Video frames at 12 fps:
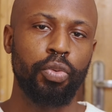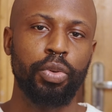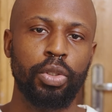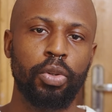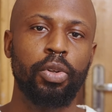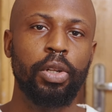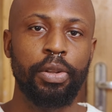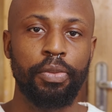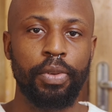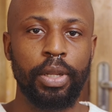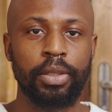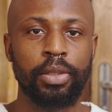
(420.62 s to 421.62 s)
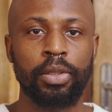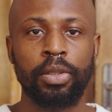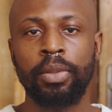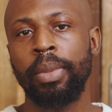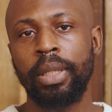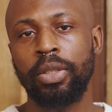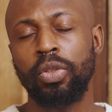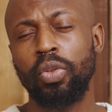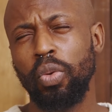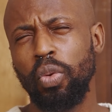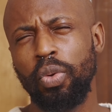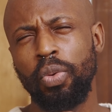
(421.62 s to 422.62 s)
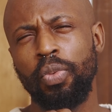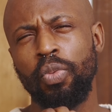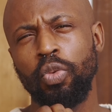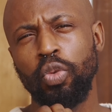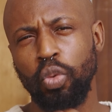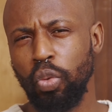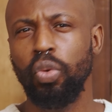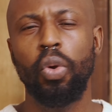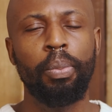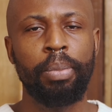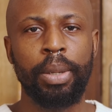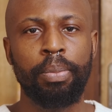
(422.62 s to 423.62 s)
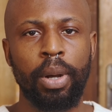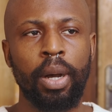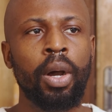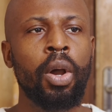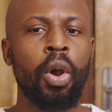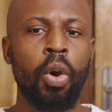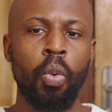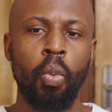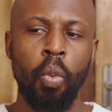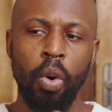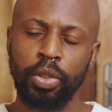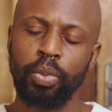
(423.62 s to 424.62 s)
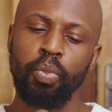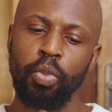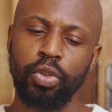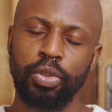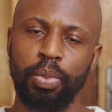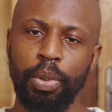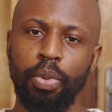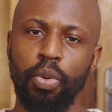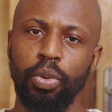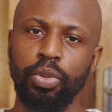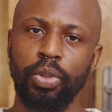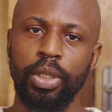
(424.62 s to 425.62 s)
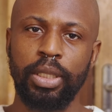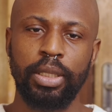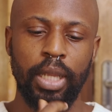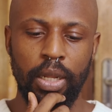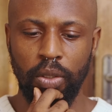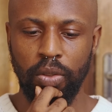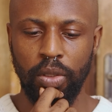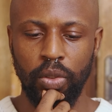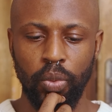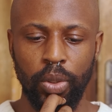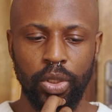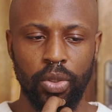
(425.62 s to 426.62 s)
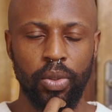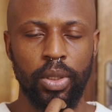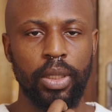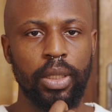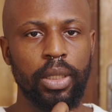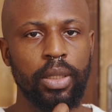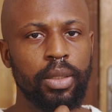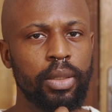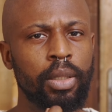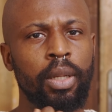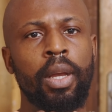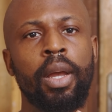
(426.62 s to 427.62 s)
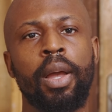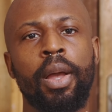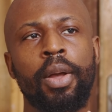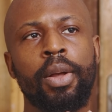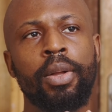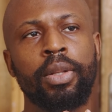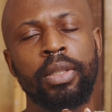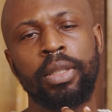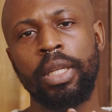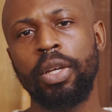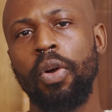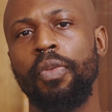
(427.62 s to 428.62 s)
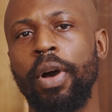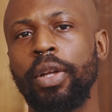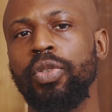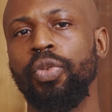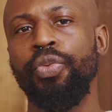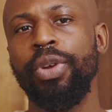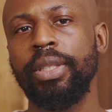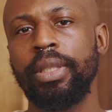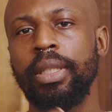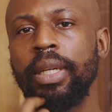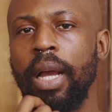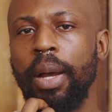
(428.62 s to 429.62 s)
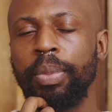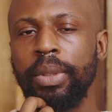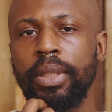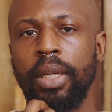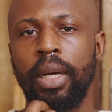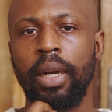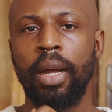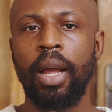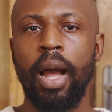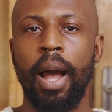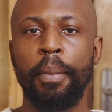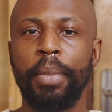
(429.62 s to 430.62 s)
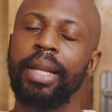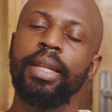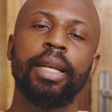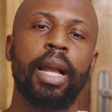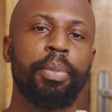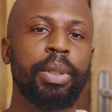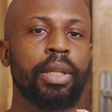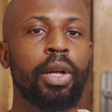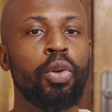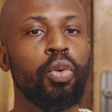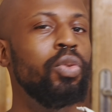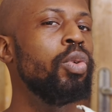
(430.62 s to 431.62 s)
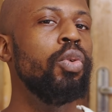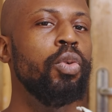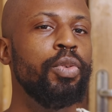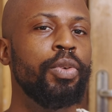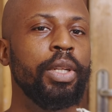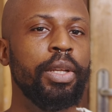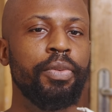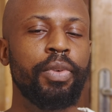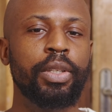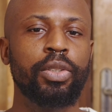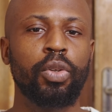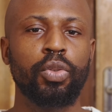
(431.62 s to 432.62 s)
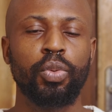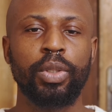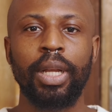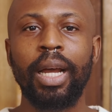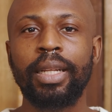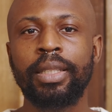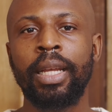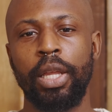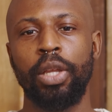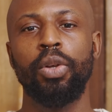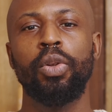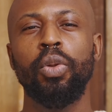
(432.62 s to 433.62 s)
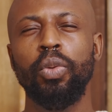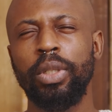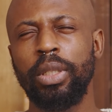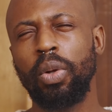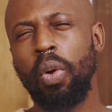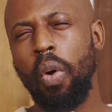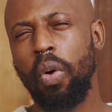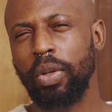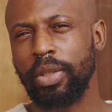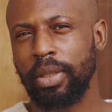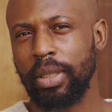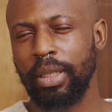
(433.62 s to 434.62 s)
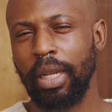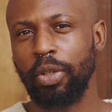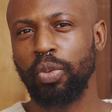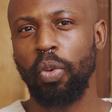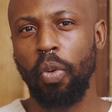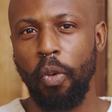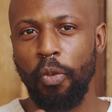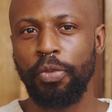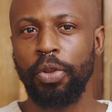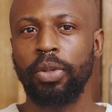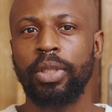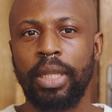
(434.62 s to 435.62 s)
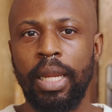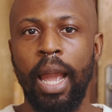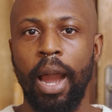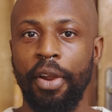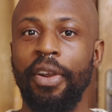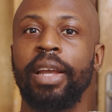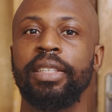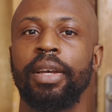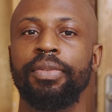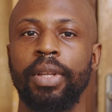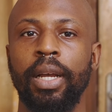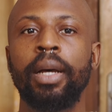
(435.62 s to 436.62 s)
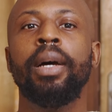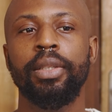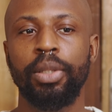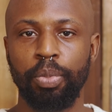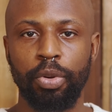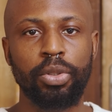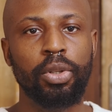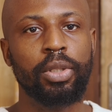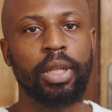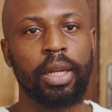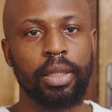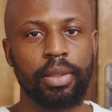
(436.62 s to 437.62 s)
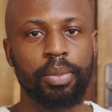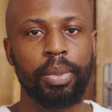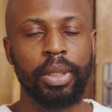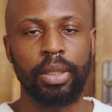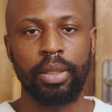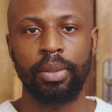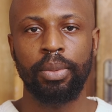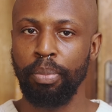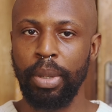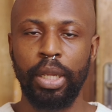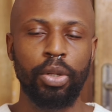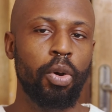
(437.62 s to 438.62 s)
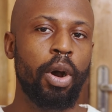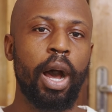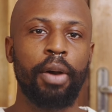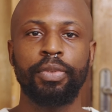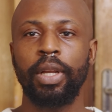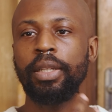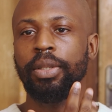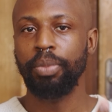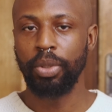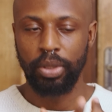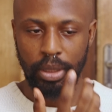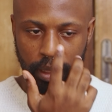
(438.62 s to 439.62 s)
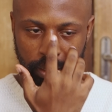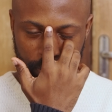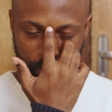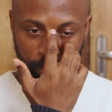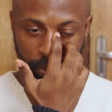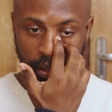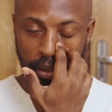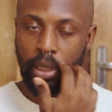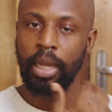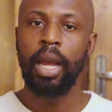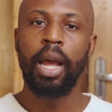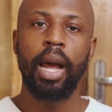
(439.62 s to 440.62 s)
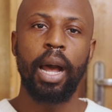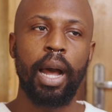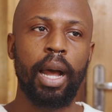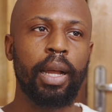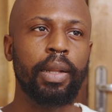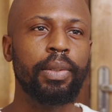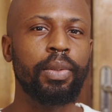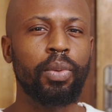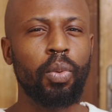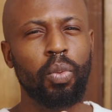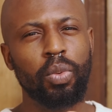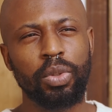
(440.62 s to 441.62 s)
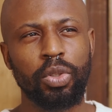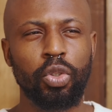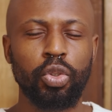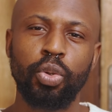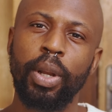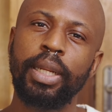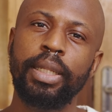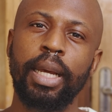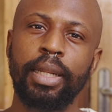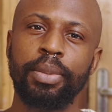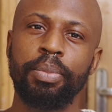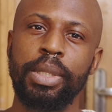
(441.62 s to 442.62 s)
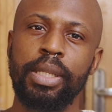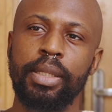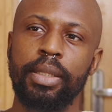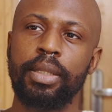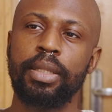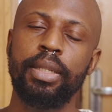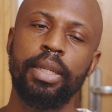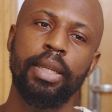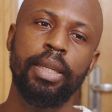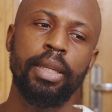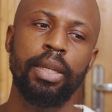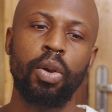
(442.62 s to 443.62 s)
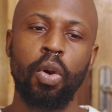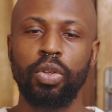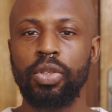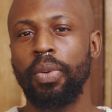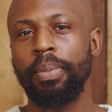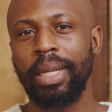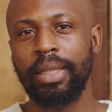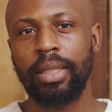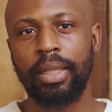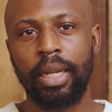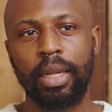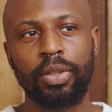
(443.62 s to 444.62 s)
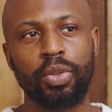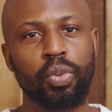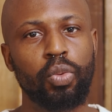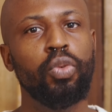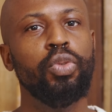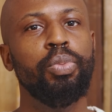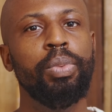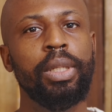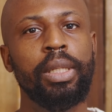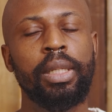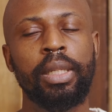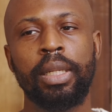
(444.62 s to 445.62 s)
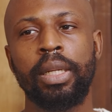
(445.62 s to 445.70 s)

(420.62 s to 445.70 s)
your return on investment to look good on paper. What most people will do in this kind of situation is think of how to raise the capital and make the capital look good for the investors without including costs that will obviously arise after the product has been made or after the building has been made. And usually that means the cost of maintenance would be